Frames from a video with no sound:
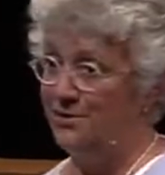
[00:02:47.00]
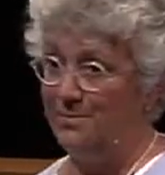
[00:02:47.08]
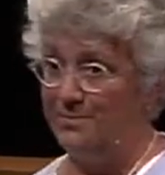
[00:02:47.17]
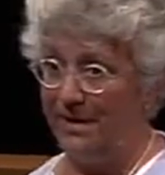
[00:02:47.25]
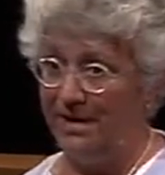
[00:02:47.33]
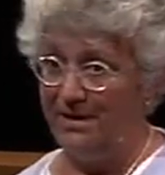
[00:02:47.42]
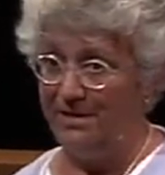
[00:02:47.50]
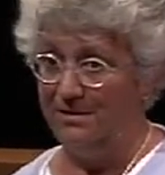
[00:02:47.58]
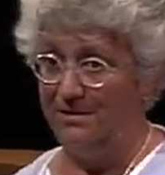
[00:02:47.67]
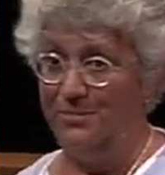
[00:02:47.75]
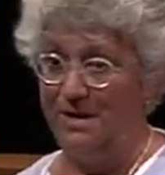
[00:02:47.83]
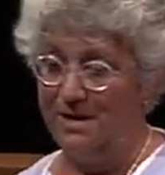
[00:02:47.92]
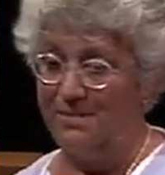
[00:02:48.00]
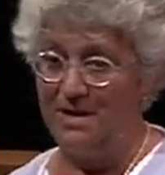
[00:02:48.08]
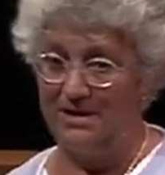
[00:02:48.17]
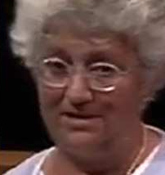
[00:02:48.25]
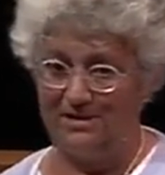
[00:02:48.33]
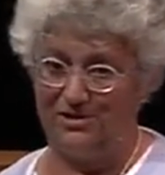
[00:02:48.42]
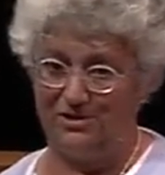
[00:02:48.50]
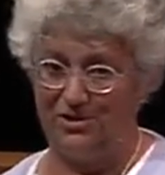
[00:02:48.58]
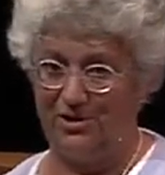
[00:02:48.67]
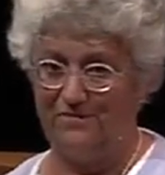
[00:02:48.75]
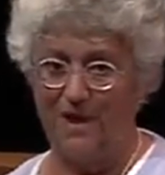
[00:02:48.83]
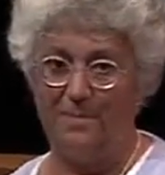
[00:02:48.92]
and me, or me and my sister.
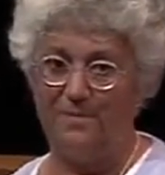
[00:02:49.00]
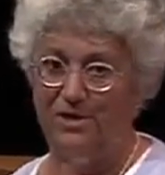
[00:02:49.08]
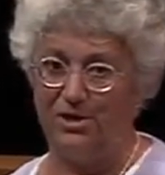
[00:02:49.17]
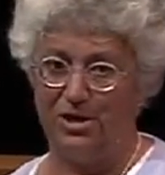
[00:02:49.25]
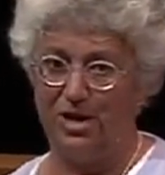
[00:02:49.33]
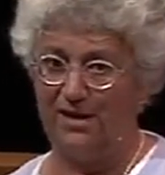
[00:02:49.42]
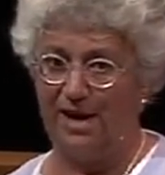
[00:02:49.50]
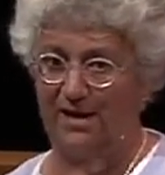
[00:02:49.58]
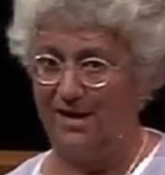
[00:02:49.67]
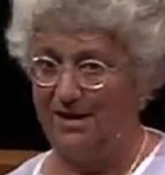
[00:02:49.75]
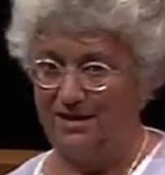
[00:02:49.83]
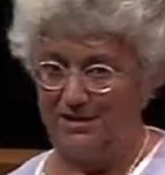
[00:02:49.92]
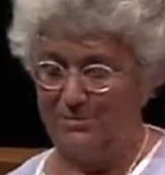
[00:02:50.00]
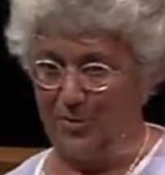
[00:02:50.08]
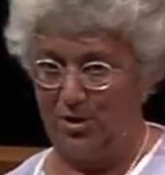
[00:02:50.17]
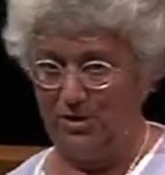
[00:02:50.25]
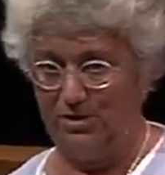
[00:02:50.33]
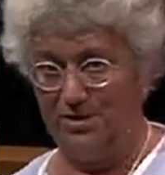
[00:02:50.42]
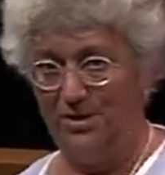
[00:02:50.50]
I've not been good on that English part.